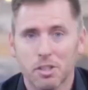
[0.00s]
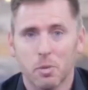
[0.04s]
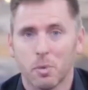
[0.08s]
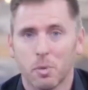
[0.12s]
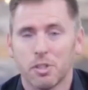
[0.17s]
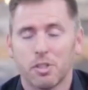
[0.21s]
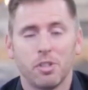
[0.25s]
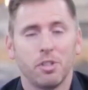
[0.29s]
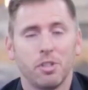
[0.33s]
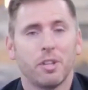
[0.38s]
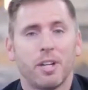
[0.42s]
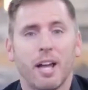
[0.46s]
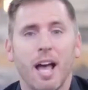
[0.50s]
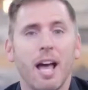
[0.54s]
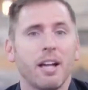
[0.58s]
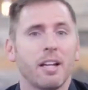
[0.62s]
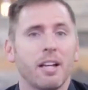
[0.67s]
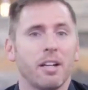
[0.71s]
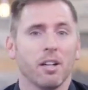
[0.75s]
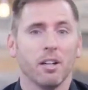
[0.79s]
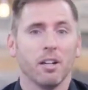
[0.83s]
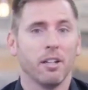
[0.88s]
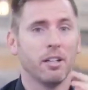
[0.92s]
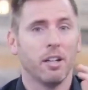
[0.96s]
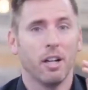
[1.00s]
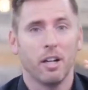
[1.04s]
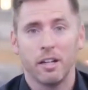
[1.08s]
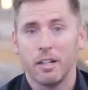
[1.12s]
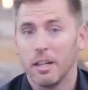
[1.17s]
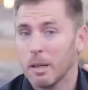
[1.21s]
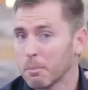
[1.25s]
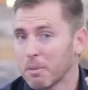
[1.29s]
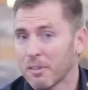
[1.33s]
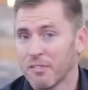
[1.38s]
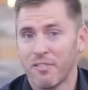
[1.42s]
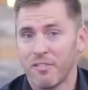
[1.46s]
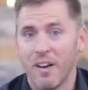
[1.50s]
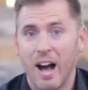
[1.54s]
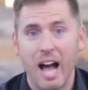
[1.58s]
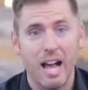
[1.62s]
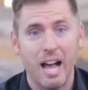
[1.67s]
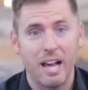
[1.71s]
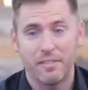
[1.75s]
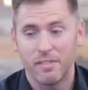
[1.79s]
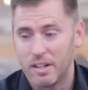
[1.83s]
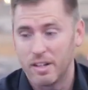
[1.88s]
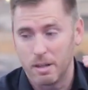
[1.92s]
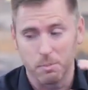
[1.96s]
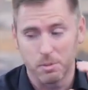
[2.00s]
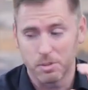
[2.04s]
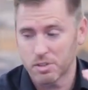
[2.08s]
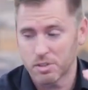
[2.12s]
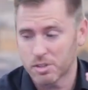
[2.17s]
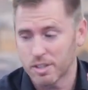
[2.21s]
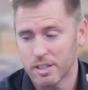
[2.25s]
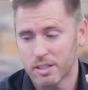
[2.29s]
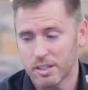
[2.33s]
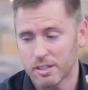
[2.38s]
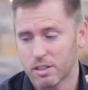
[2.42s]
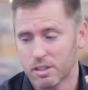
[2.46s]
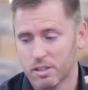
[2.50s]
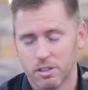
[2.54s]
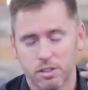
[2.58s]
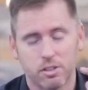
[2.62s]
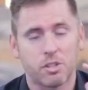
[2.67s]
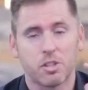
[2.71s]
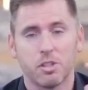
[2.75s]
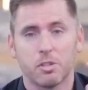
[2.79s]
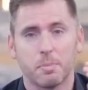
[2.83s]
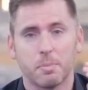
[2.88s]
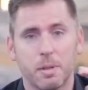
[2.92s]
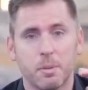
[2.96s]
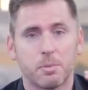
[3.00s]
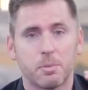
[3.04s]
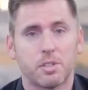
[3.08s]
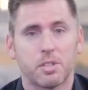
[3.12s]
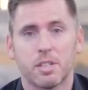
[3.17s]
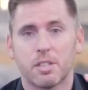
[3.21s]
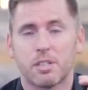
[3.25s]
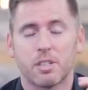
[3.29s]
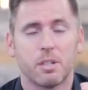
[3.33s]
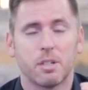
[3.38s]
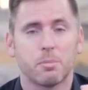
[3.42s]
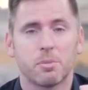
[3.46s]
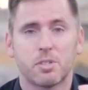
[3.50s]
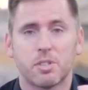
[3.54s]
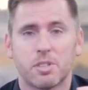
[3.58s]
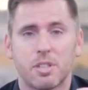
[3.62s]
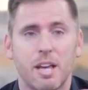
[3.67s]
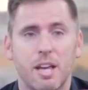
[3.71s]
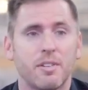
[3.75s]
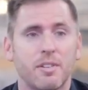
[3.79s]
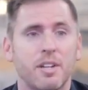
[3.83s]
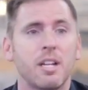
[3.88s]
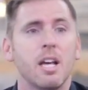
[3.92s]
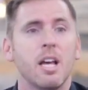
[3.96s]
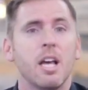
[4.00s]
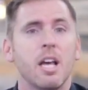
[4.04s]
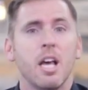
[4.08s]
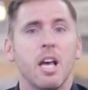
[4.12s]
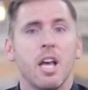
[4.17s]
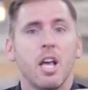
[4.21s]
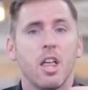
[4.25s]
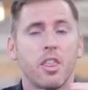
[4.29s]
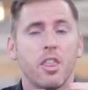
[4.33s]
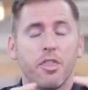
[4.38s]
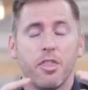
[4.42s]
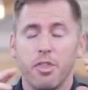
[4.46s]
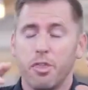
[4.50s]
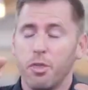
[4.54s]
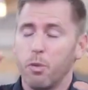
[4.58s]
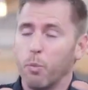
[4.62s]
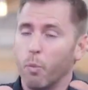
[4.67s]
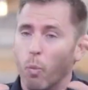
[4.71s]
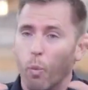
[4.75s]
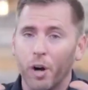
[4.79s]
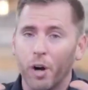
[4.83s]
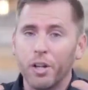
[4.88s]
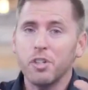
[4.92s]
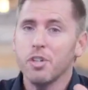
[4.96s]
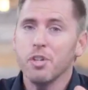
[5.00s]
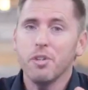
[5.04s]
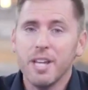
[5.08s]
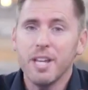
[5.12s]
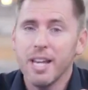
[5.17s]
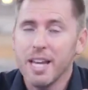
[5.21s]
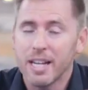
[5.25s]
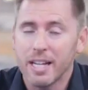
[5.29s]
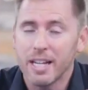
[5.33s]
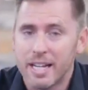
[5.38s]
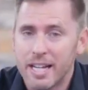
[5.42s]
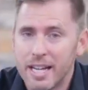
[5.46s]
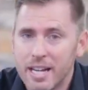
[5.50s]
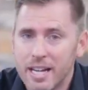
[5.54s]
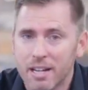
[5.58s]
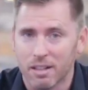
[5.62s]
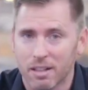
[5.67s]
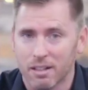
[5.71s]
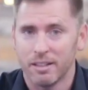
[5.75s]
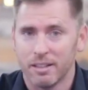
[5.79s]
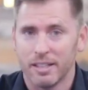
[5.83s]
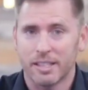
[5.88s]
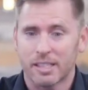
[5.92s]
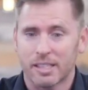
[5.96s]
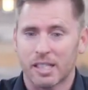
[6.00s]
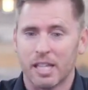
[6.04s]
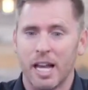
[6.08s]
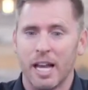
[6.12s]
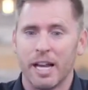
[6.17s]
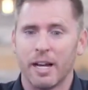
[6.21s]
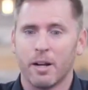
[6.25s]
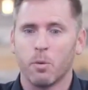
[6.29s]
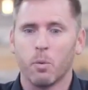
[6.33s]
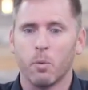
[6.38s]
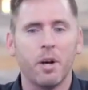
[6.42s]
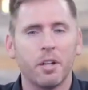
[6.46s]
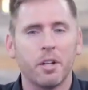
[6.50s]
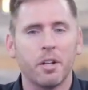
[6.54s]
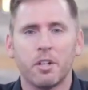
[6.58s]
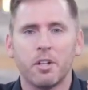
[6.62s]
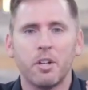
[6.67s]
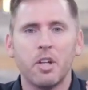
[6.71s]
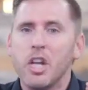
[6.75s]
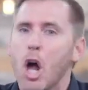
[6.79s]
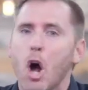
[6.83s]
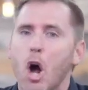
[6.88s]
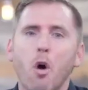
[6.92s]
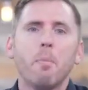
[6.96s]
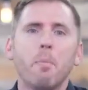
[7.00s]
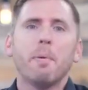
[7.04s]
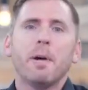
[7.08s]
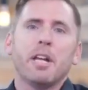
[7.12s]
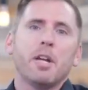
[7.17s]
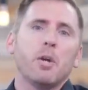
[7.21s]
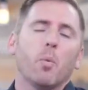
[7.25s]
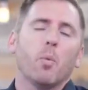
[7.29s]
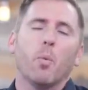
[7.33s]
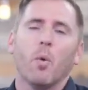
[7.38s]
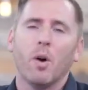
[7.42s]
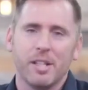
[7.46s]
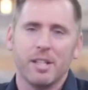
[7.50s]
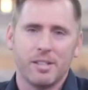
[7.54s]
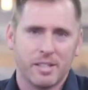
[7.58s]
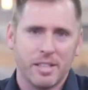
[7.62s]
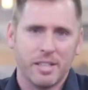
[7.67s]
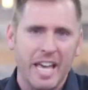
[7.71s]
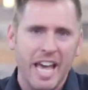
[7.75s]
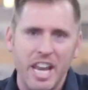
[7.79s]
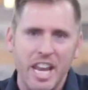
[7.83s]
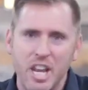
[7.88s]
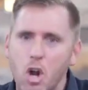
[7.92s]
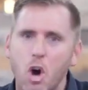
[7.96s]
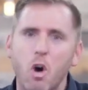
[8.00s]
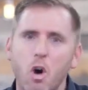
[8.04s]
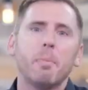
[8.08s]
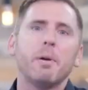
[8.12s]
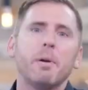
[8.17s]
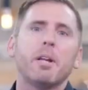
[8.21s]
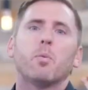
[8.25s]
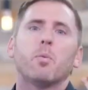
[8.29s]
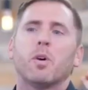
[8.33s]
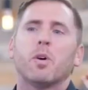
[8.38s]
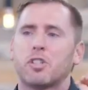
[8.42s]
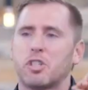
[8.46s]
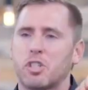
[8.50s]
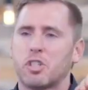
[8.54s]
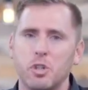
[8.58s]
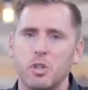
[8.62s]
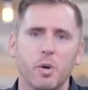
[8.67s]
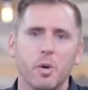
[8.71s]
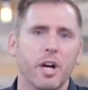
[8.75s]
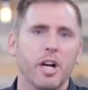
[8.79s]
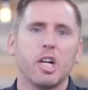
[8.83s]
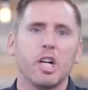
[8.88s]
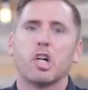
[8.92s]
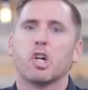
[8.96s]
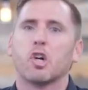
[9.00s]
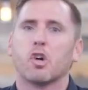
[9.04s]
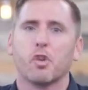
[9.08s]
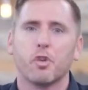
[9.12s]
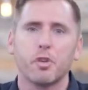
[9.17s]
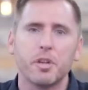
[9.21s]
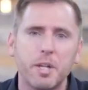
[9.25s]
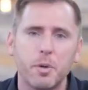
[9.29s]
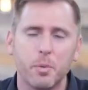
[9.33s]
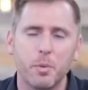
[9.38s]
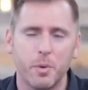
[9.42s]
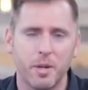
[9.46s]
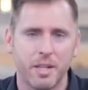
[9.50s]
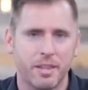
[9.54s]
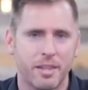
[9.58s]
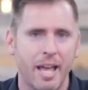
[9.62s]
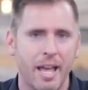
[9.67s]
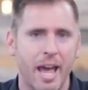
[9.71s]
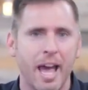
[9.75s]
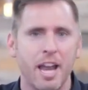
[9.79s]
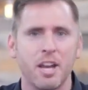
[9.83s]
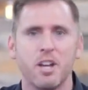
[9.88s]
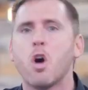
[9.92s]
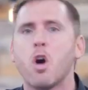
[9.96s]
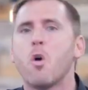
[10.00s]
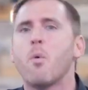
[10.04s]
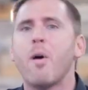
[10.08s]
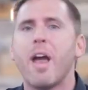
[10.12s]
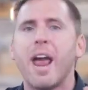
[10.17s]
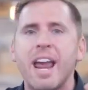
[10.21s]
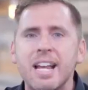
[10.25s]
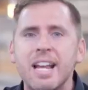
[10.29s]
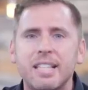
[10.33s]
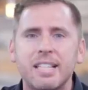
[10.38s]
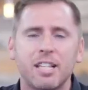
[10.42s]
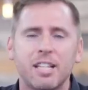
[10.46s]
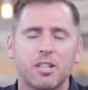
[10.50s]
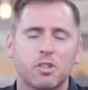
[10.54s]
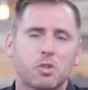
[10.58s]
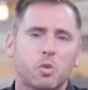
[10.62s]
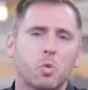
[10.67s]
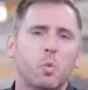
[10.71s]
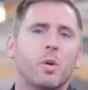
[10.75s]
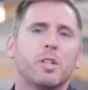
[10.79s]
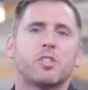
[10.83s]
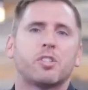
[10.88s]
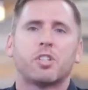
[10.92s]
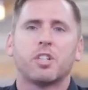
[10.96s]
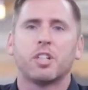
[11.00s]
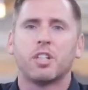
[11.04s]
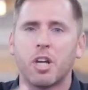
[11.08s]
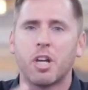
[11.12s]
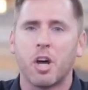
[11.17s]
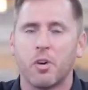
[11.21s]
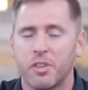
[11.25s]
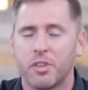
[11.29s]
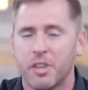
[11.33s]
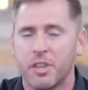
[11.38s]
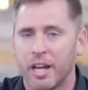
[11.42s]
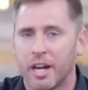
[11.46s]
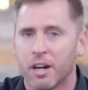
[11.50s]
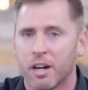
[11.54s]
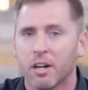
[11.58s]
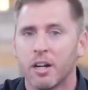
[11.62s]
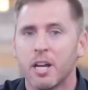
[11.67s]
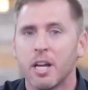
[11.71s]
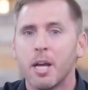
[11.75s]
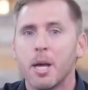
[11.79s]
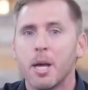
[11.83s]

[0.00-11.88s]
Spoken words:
ones you got here on number 5 and number 6, or excuse me, number 6 and number 7. Once you get here, it's like, well, nobody wants that. Nobody wants to agree with that. No atheist wants to go there.